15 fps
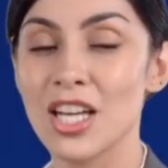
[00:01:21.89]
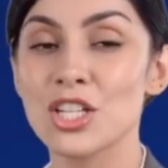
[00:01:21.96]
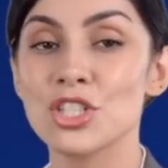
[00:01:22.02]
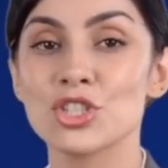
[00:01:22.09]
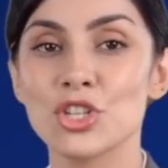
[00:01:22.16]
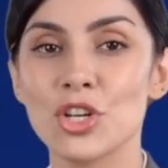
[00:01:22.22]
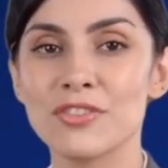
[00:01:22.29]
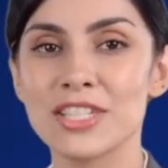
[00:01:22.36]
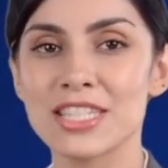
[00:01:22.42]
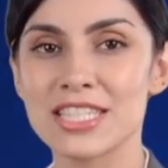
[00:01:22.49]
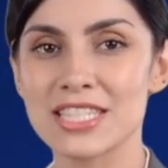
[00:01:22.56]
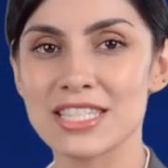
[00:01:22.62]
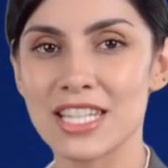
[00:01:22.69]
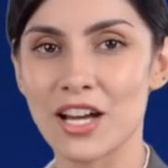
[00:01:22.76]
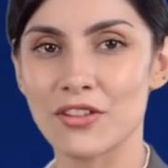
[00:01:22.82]
Service
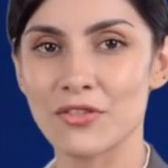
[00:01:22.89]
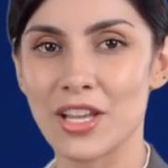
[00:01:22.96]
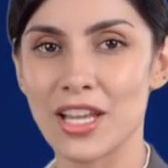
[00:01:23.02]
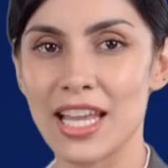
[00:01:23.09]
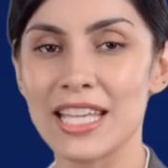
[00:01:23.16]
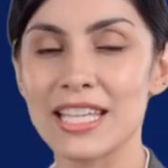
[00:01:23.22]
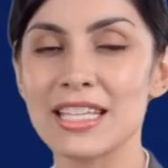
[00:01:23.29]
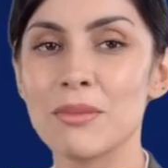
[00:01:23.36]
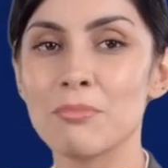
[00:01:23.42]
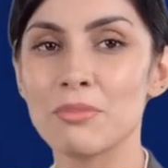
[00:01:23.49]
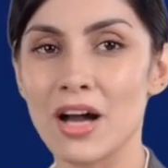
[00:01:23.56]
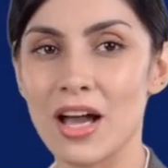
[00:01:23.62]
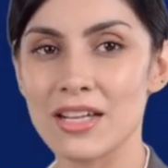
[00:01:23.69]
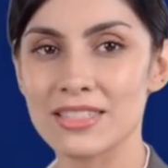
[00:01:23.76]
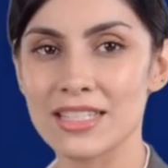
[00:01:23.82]
discovery is the
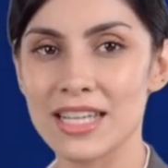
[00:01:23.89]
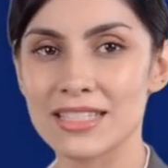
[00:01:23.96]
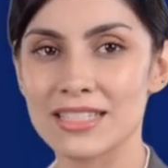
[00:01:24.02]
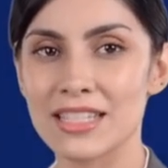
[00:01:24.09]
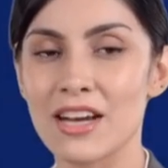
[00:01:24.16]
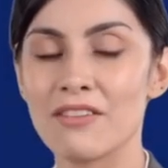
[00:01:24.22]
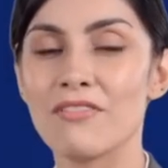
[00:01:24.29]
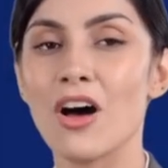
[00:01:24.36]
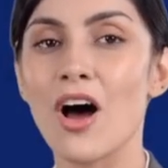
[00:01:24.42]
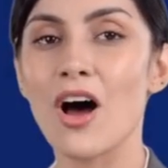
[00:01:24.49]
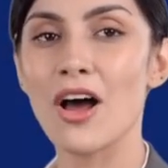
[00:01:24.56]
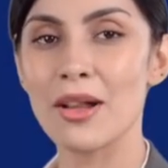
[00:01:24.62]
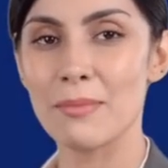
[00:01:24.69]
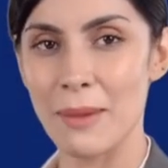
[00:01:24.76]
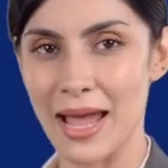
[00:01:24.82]
process of
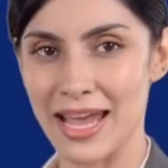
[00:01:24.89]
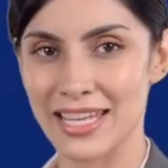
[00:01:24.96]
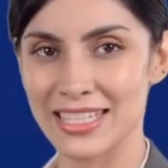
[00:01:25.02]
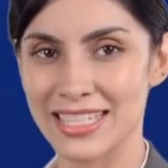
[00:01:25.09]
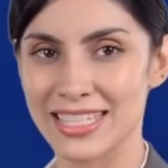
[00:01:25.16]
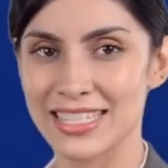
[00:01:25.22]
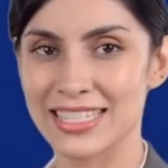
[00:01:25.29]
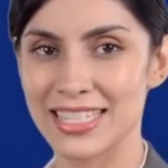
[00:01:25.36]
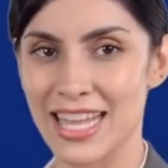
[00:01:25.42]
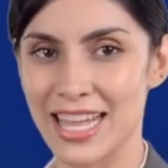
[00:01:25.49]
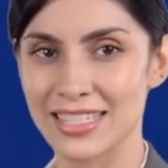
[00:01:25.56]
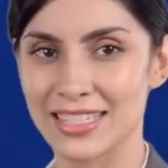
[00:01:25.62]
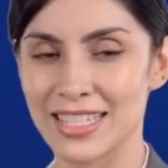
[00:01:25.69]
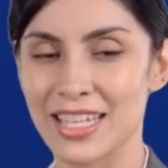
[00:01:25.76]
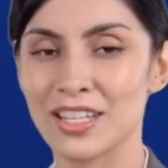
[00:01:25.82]
automatically
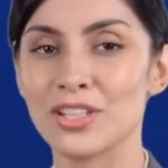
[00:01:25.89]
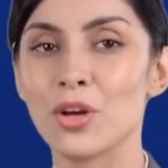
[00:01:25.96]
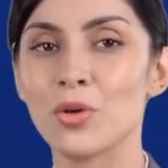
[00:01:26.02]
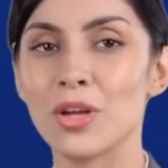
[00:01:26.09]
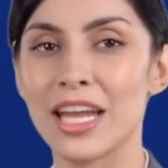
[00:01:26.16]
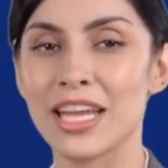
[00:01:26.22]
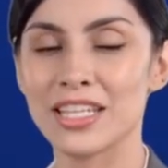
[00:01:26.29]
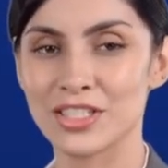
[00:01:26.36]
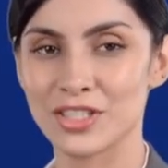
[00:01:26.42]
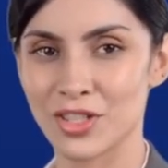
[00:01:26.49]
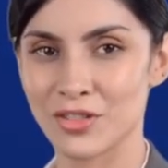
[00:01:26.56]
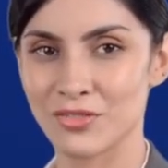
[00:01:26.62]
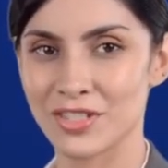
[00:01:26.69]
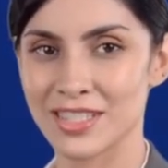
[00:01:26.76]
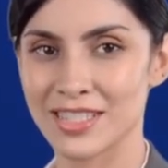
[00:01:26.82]
detecting and locating
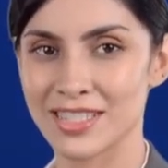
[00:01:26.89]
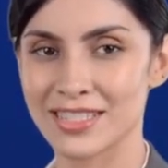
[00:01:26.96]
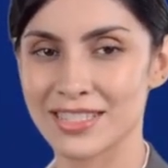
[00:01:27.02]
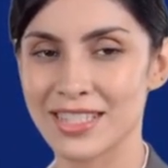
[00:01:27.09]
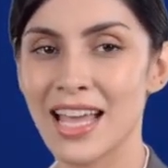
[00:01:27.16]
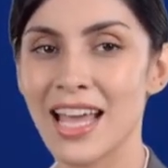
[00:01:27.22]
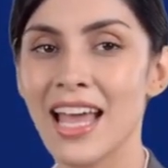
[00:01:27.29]
services